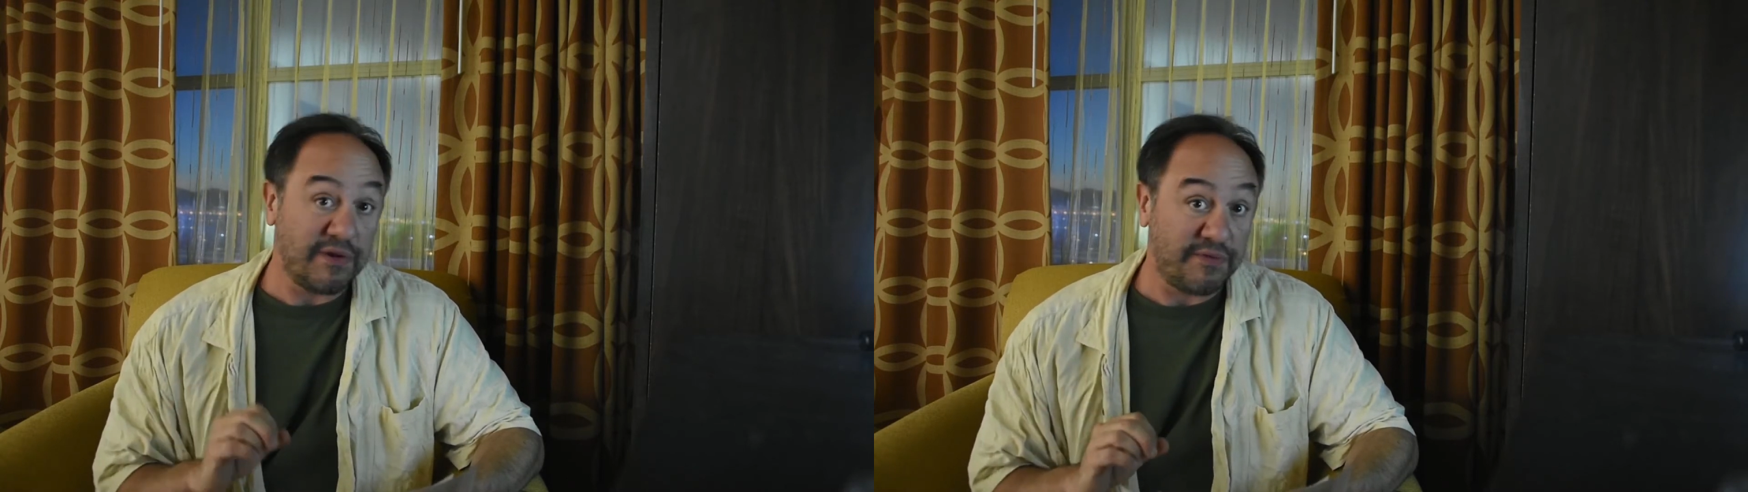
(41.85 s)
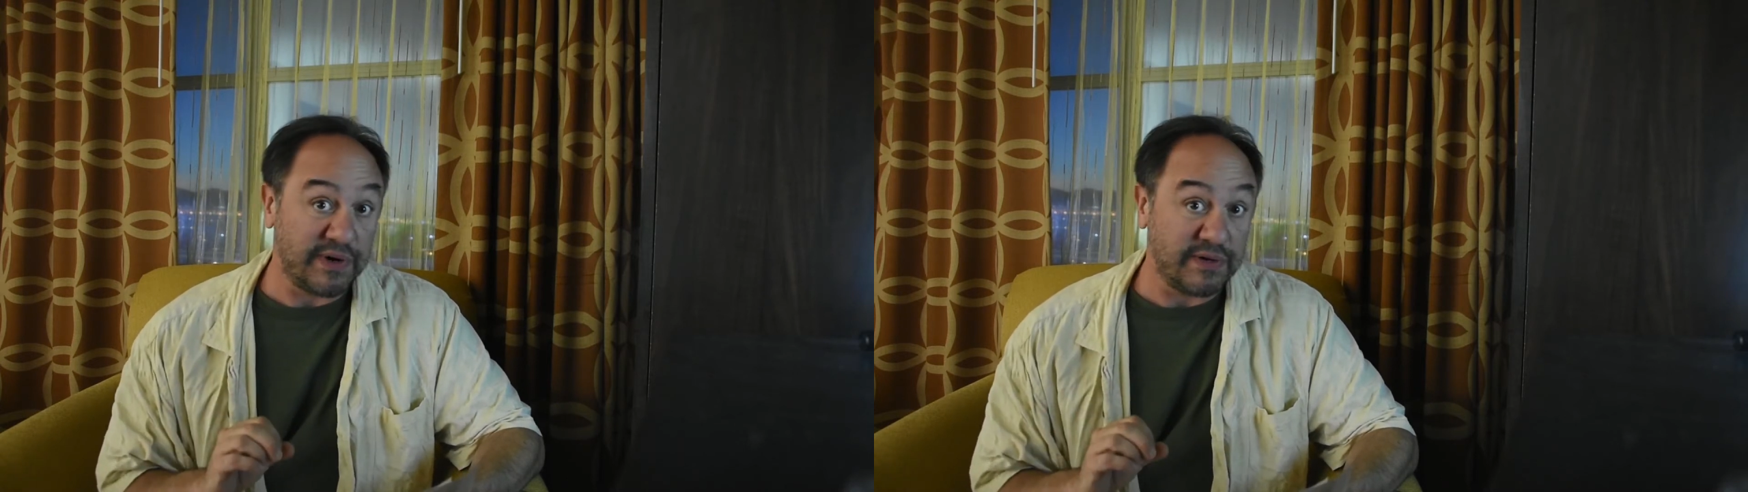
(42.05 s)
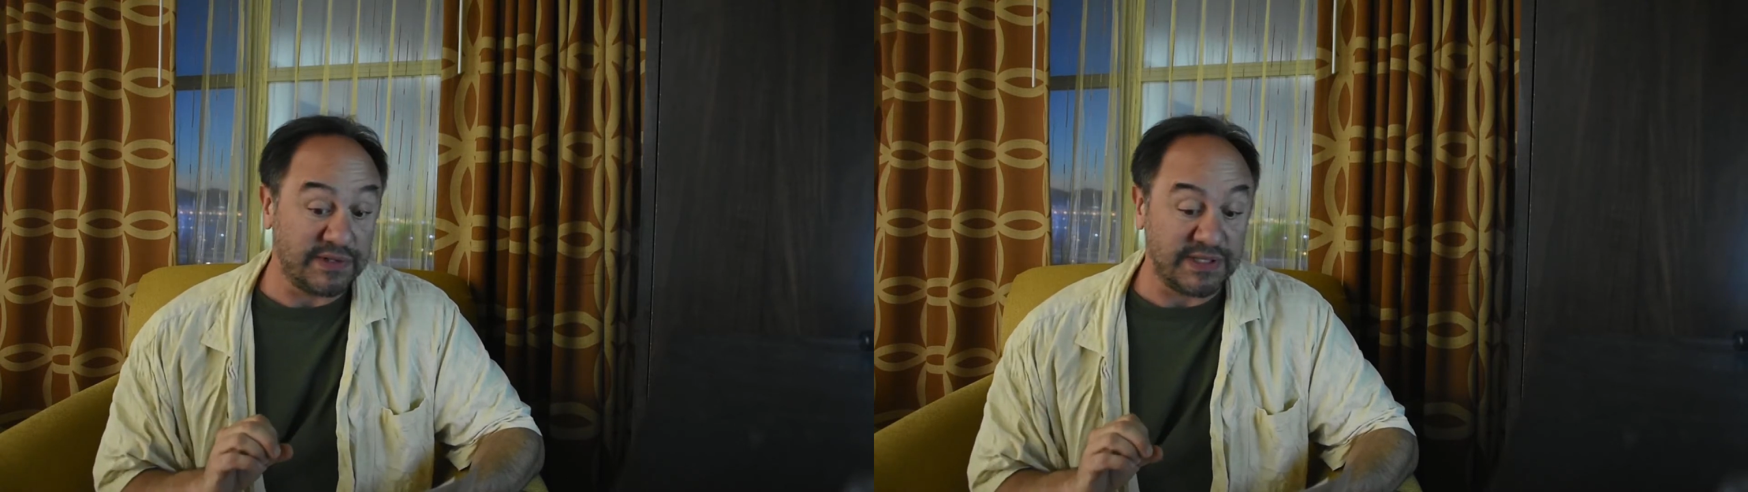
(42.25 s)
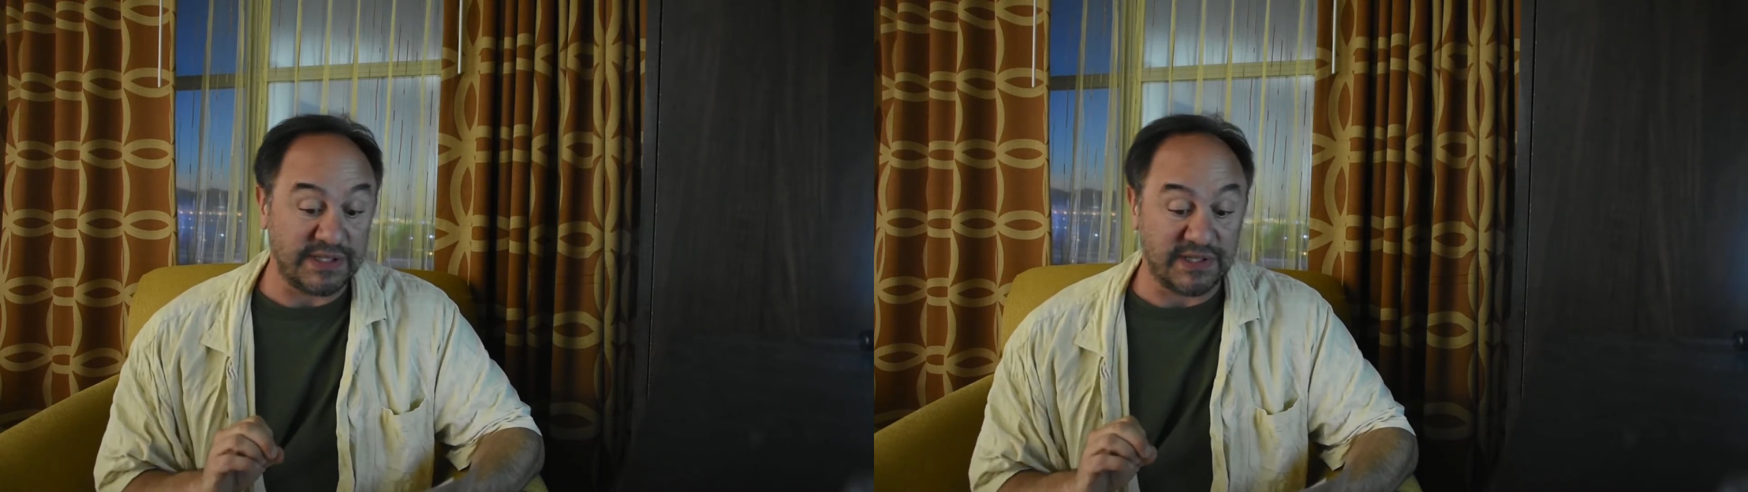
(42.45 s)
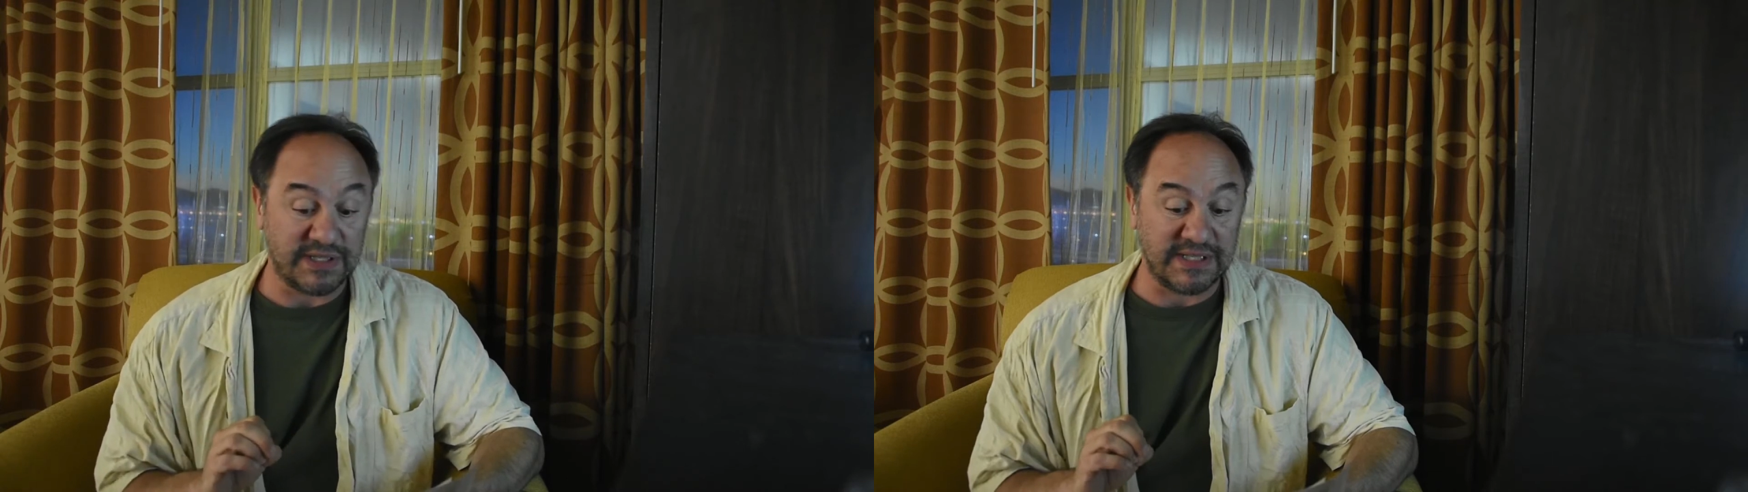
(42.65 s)
frequency
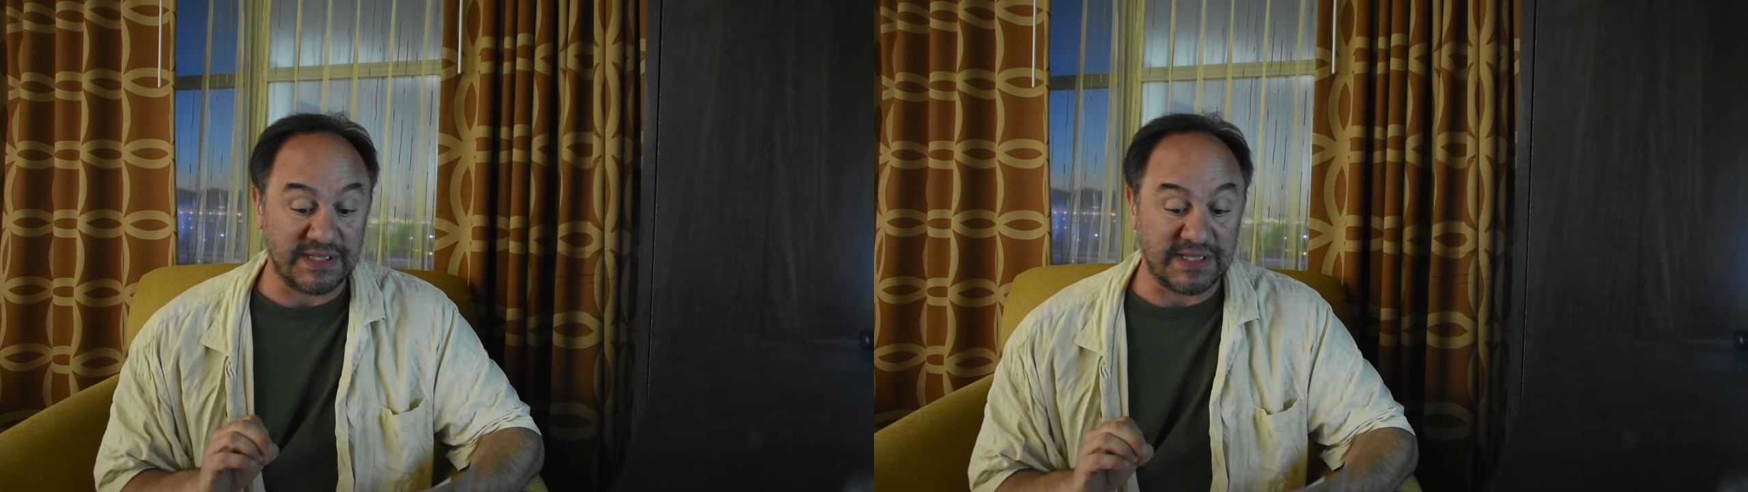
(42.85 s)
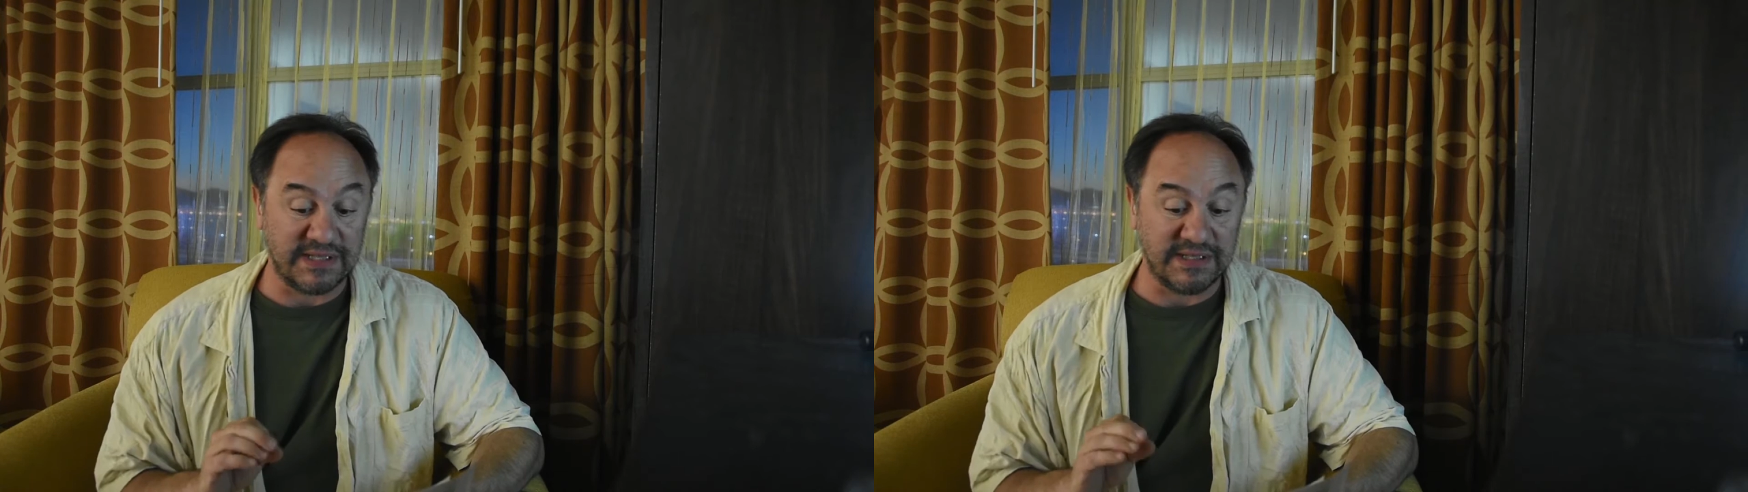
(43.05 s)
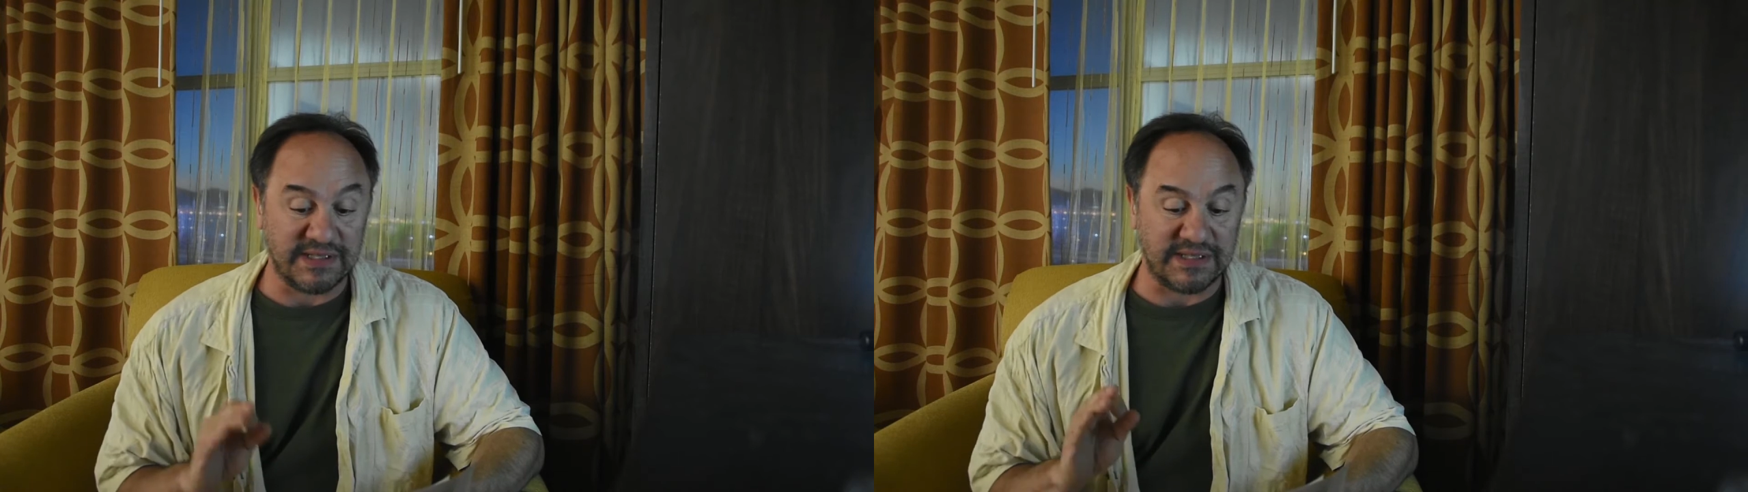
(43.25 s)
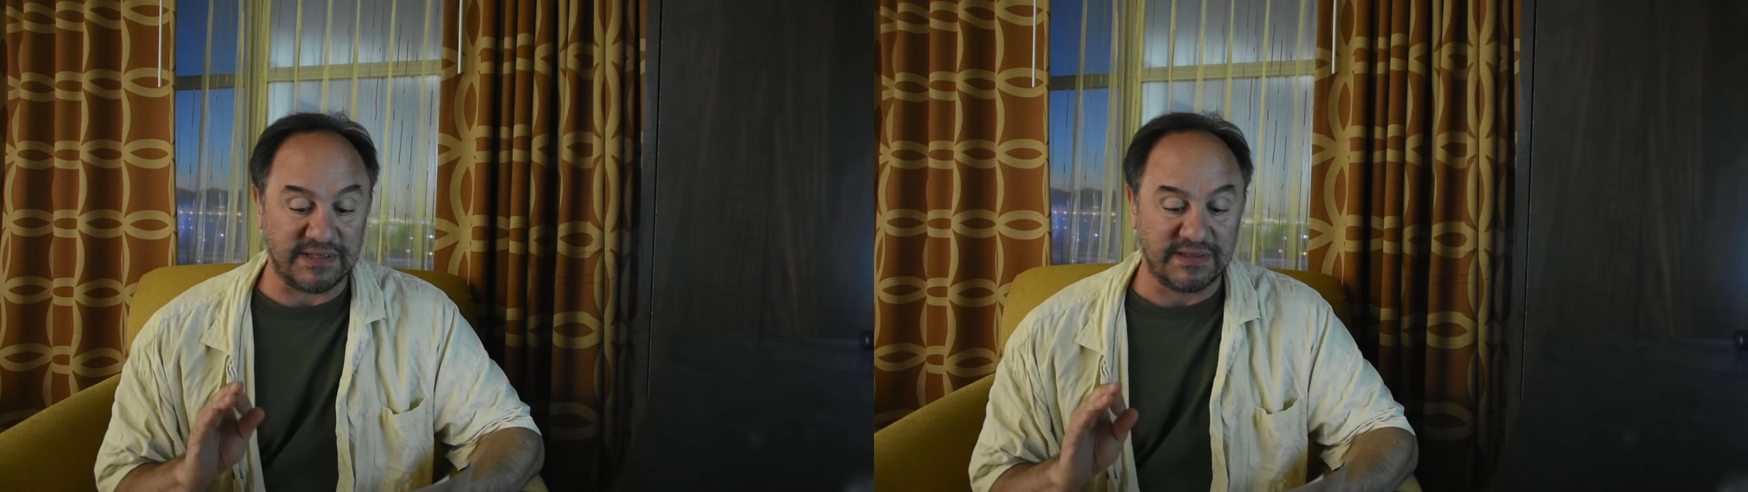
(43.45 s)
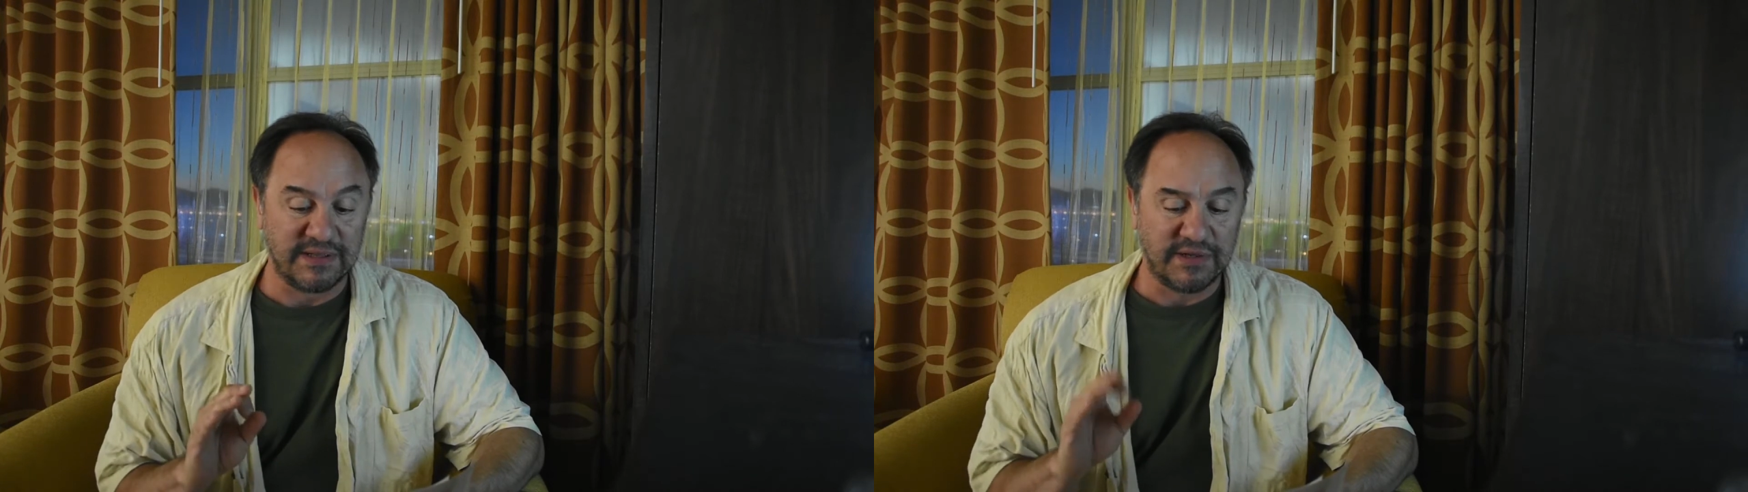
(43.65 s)
circuit skills and